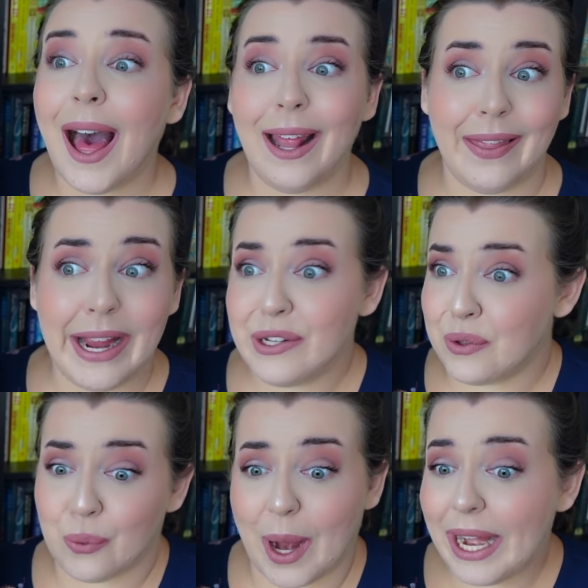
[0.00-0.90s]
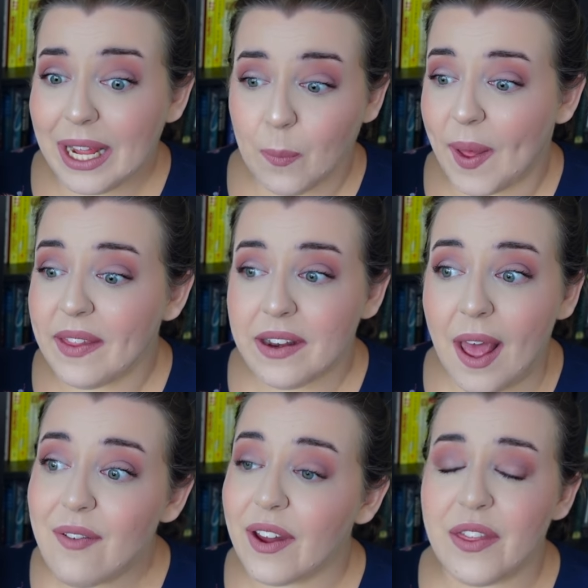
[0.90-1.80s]
I liked the writing well
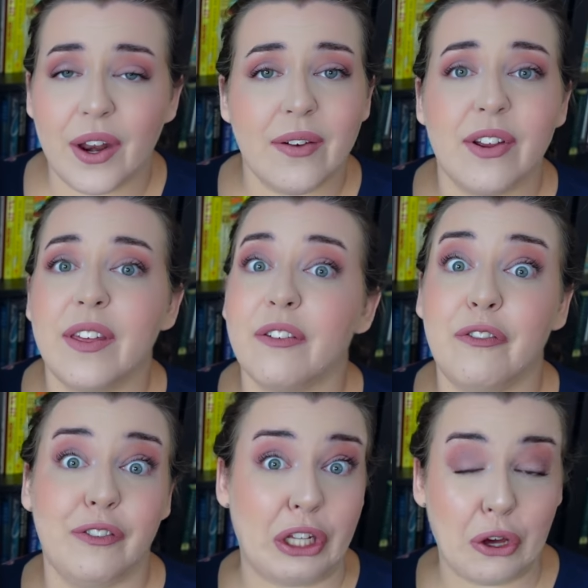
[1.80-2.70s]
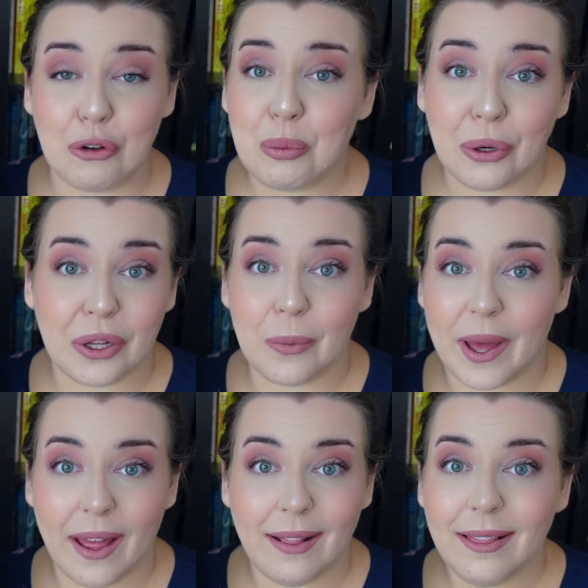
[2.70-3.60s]
enough. I thought everything flowed pretty
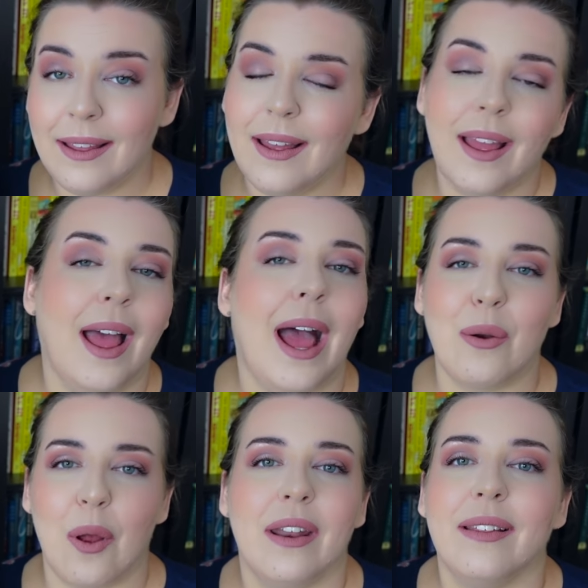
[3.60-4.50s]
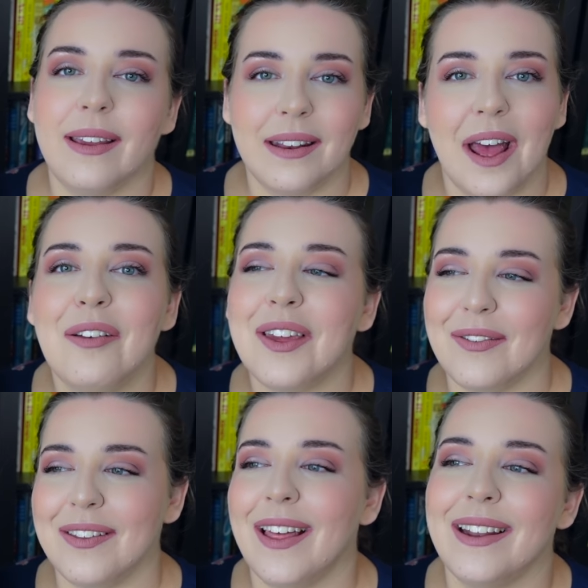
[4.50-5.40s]
well ironically enough,
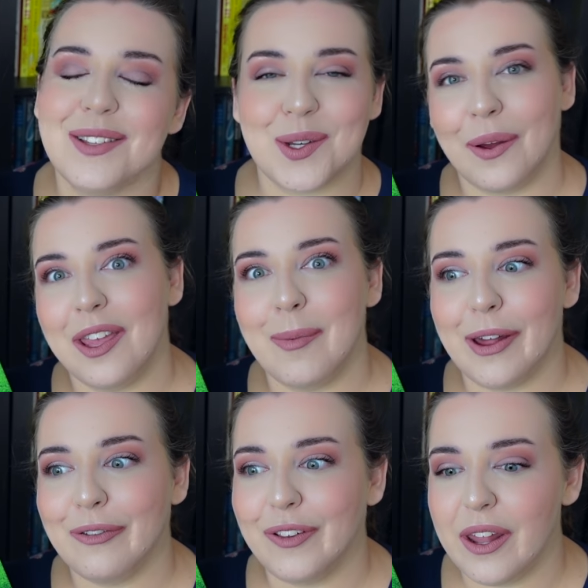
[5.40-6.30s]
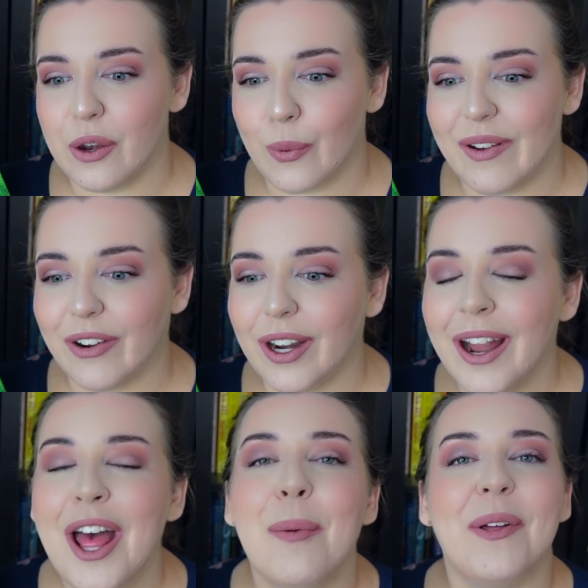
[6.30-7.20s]
given that it's talking about a flooded
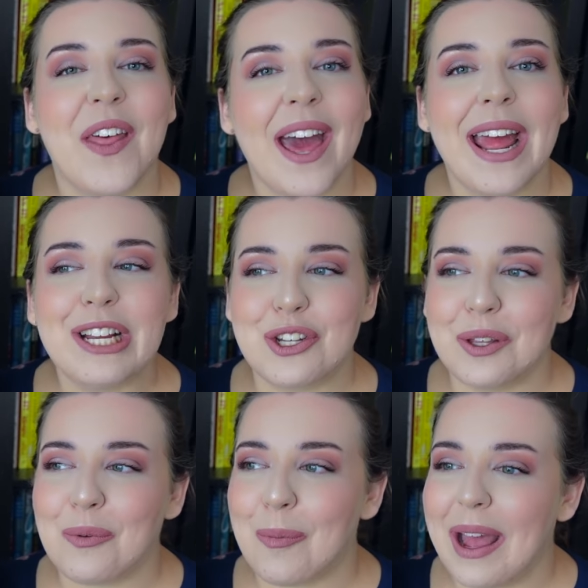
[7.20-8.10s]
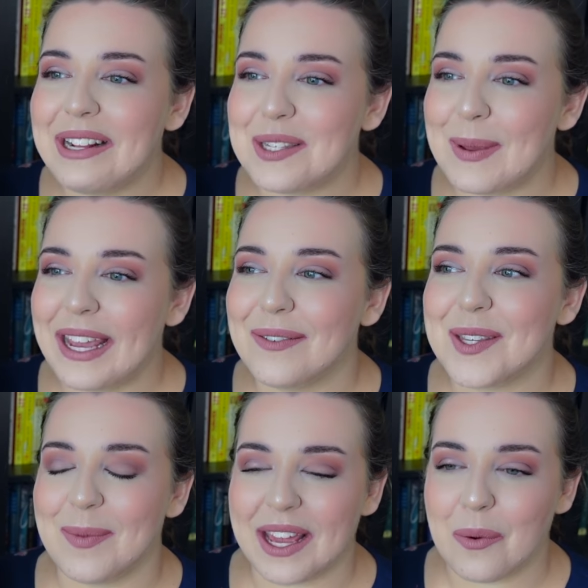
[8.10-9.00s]
river. But that actually reminds me of
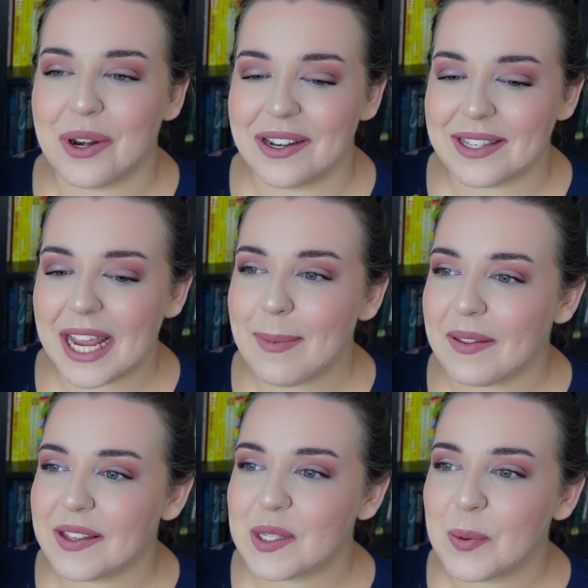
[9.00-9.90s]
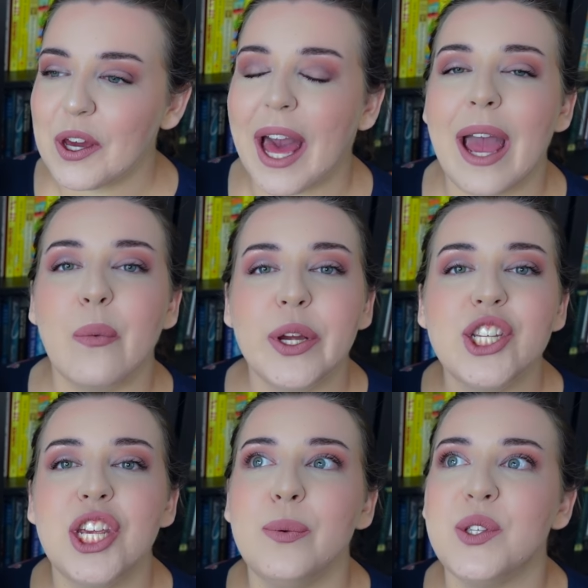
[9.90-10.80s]
something I wanted to say about this book. I
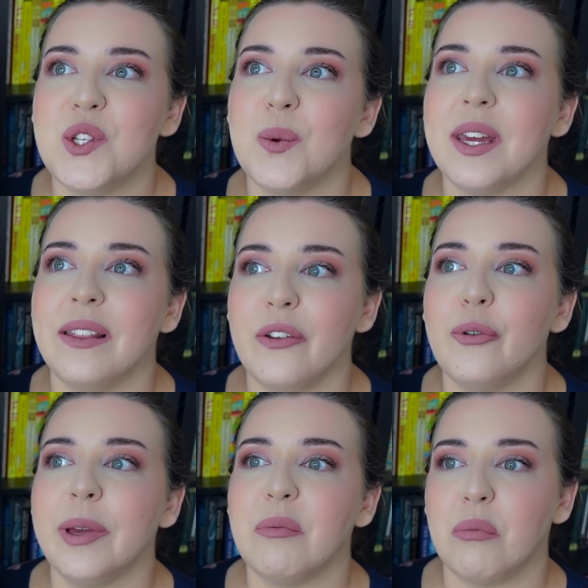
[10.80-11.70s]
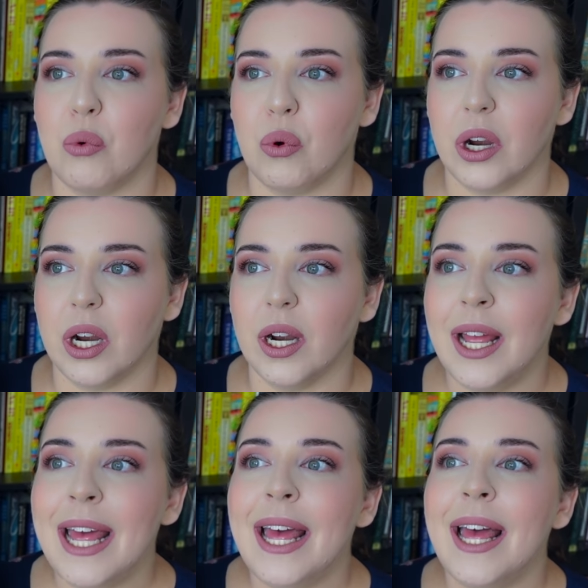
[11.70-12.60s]
wish he was doing a little bit more
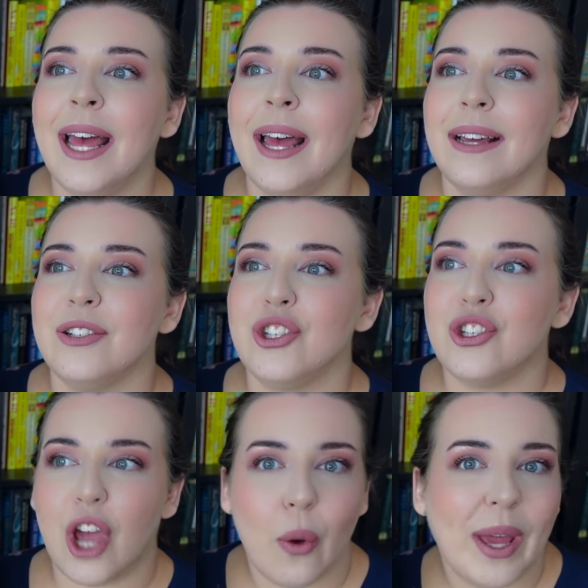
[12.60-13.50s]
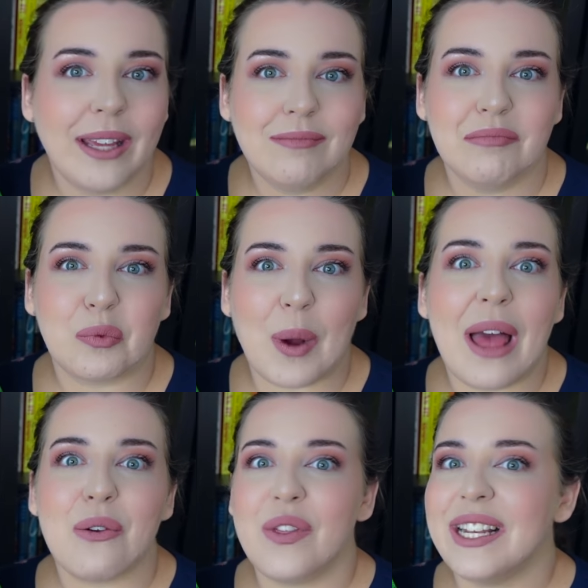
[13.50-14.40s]
showing
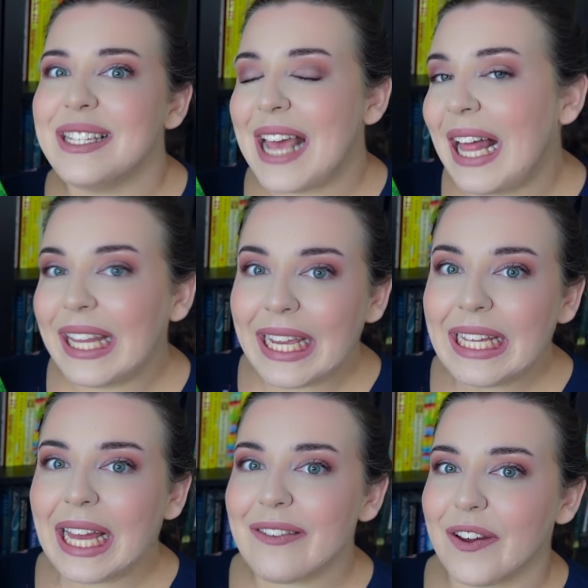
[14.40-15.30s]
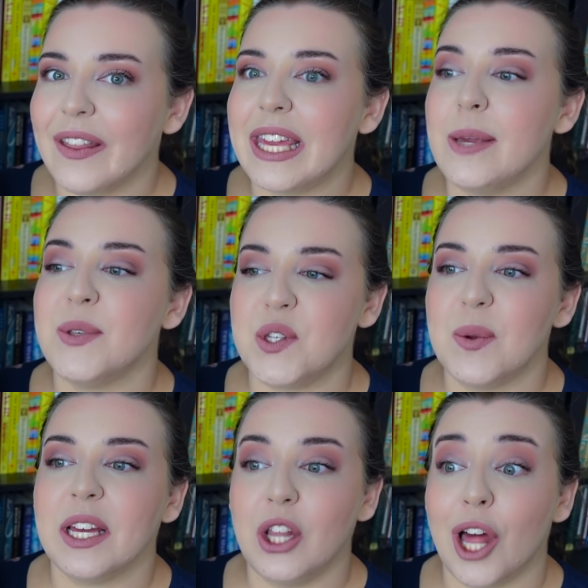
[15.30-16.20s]
rather than telling. I felt like he was
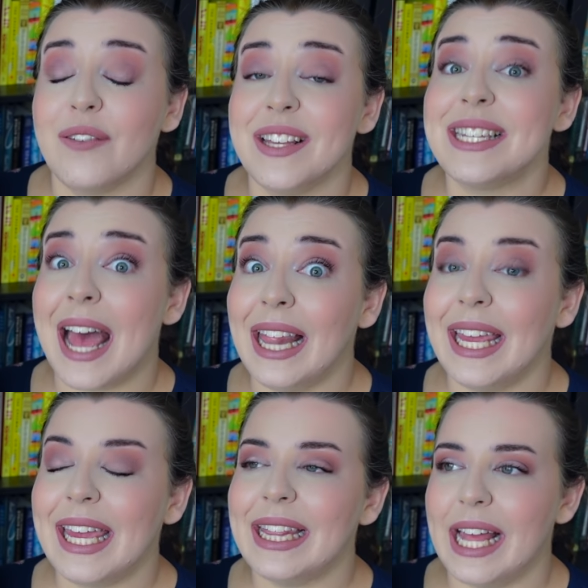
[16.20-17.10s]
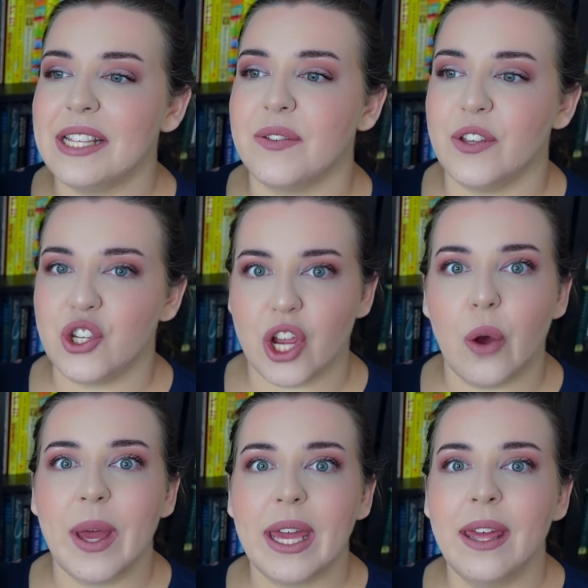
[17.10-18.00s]
doing a lot of the telling and less of the
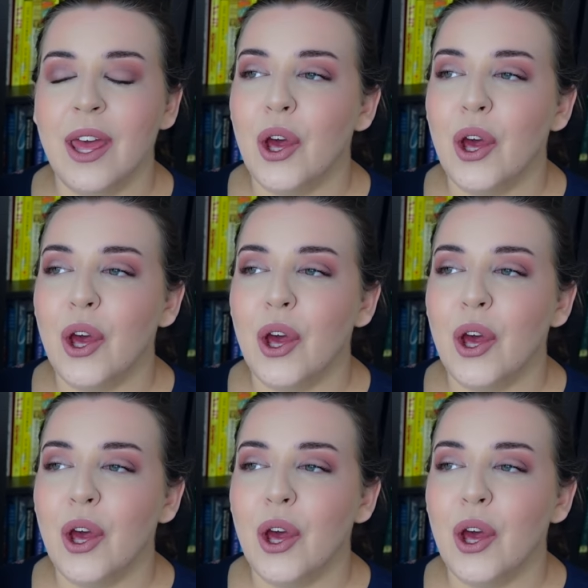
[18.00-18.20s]
showing,